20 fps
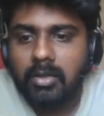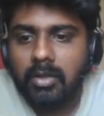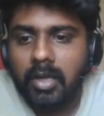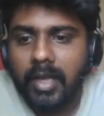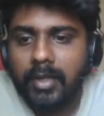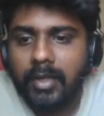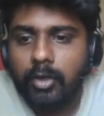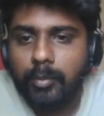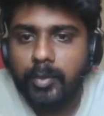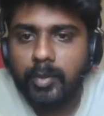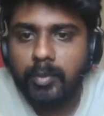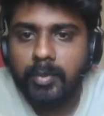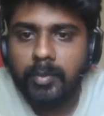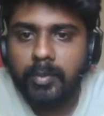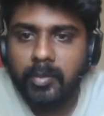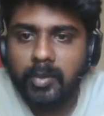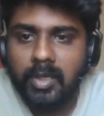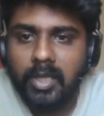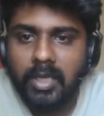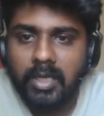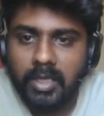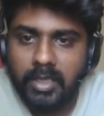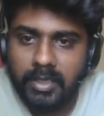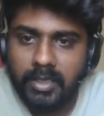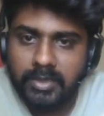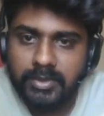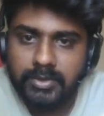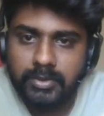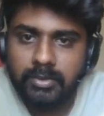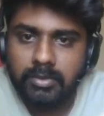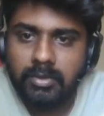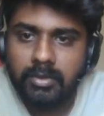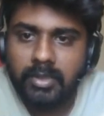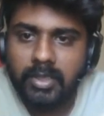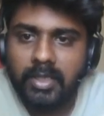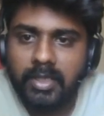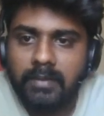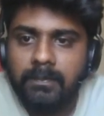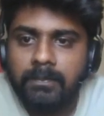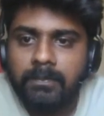I hope you people are understood.
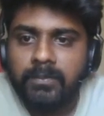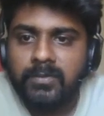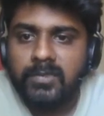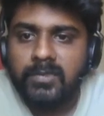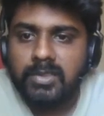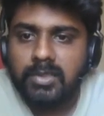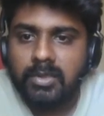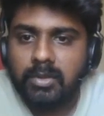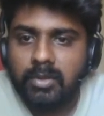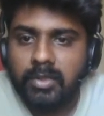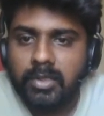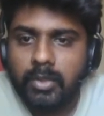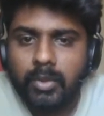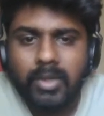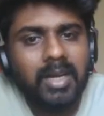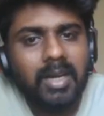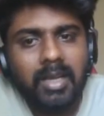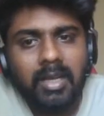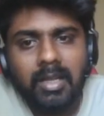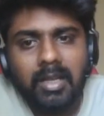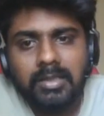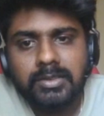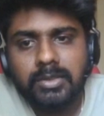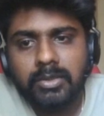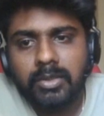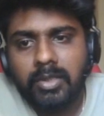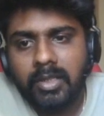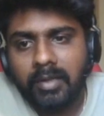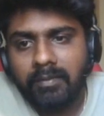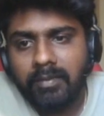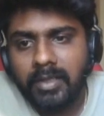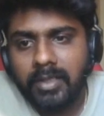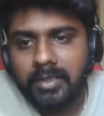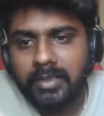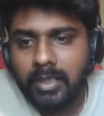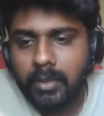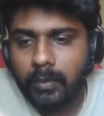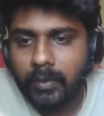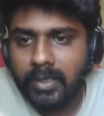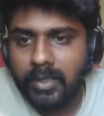Okay, so you can also revert
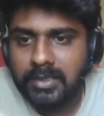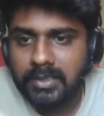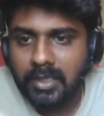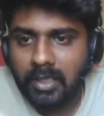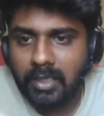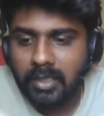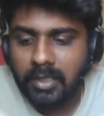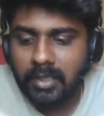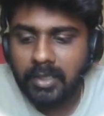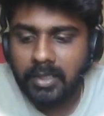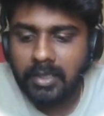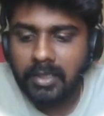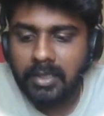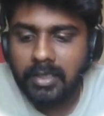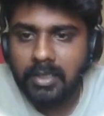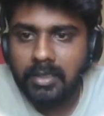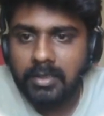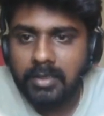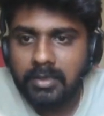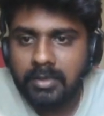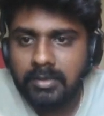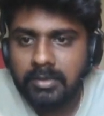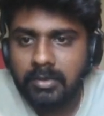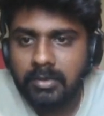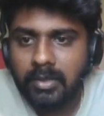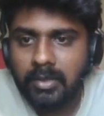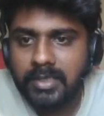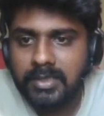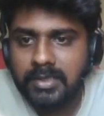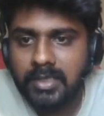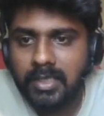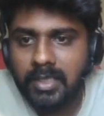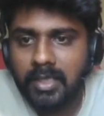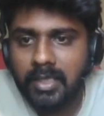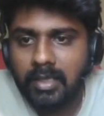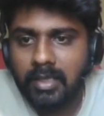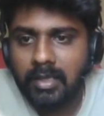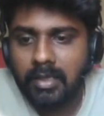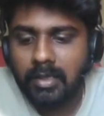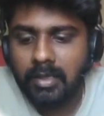the queries accordingly. So let's
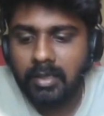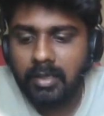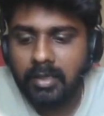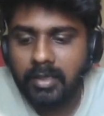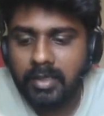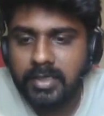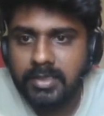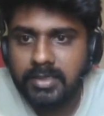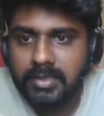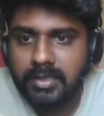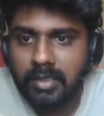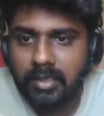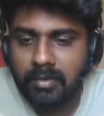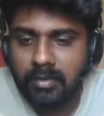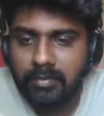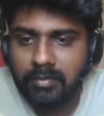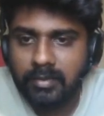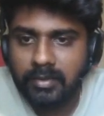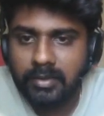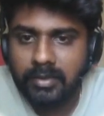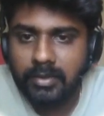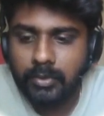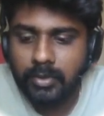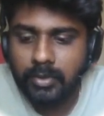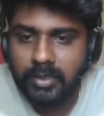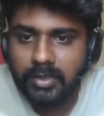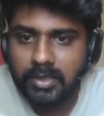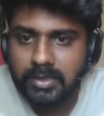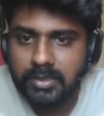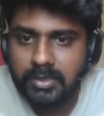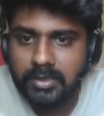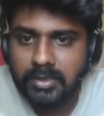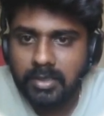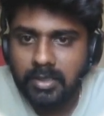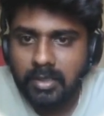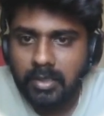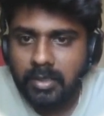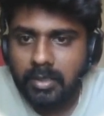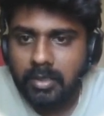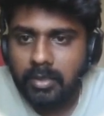say instead of doing this,
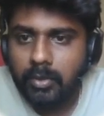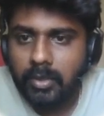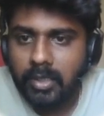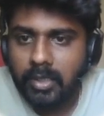you can